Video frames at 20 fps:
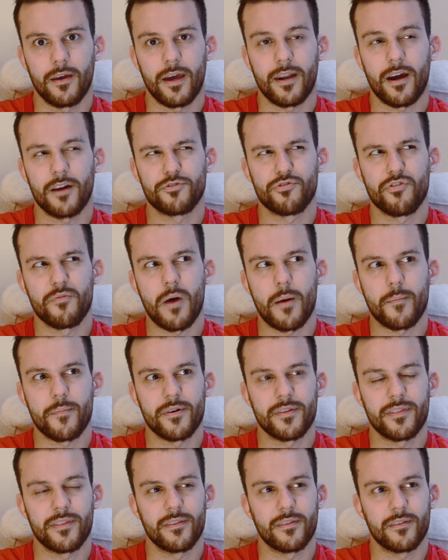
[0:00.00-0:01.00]
and I do
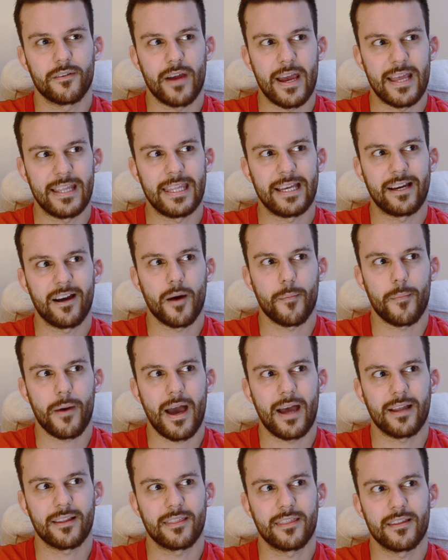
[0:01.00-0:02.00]
remember ending up
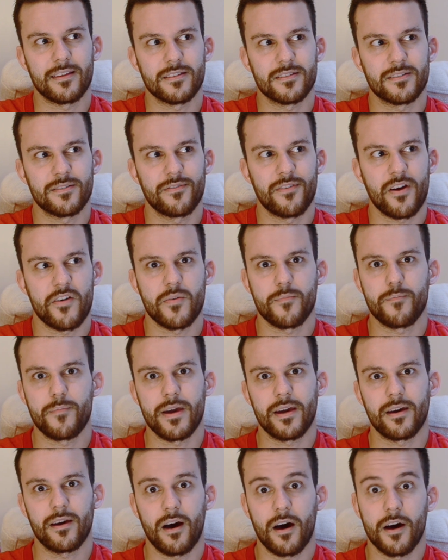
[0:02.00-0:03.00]
at this very
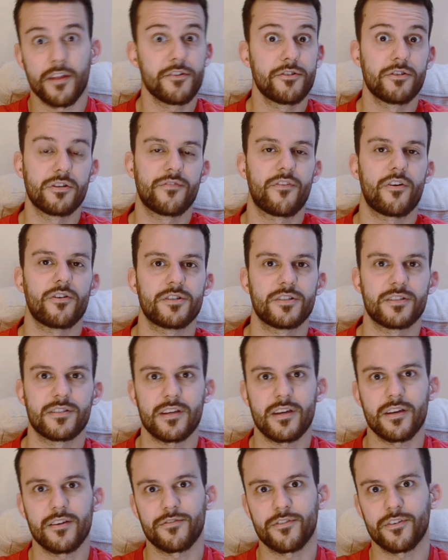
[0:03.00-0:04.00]
big other
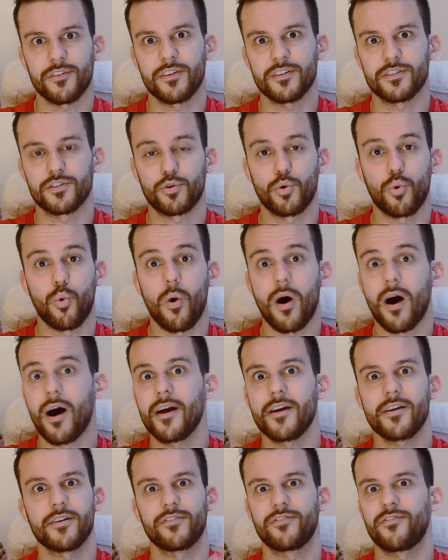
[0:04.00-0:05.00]
university for this
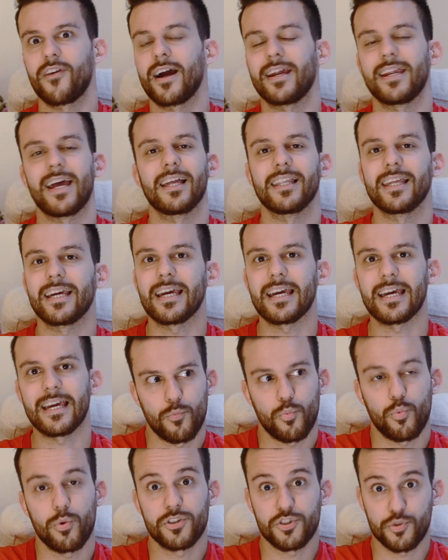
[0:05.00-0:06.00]
choir finale,
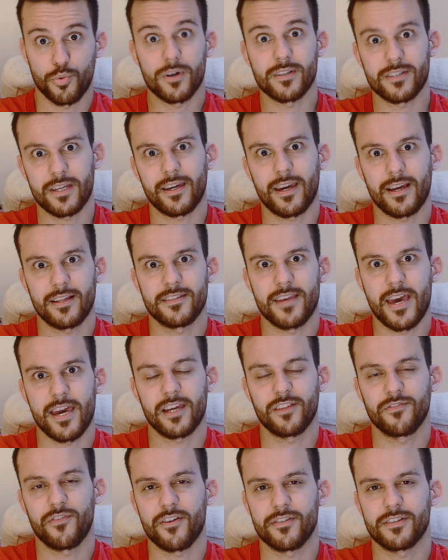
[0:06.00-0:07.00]
which was again
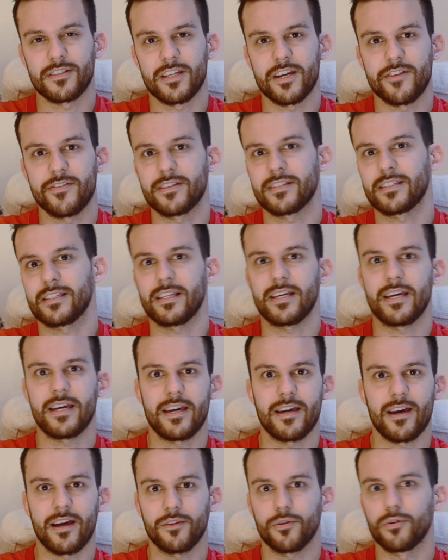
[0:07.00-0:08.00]
taken very
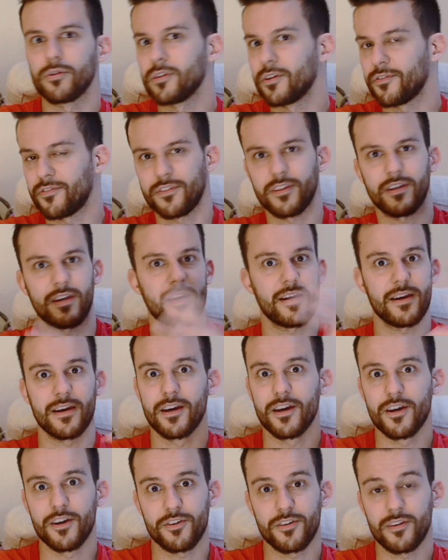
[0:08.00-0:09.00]
seriously, and all of the
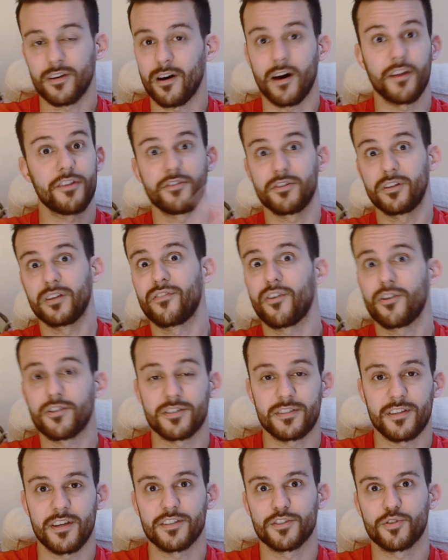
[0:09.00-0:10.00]
other
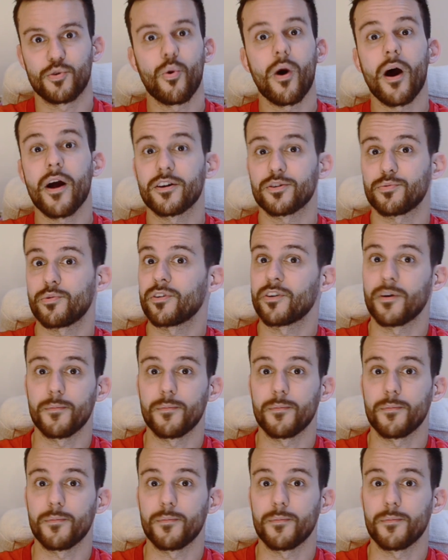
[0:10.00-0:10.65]
universities' choirs were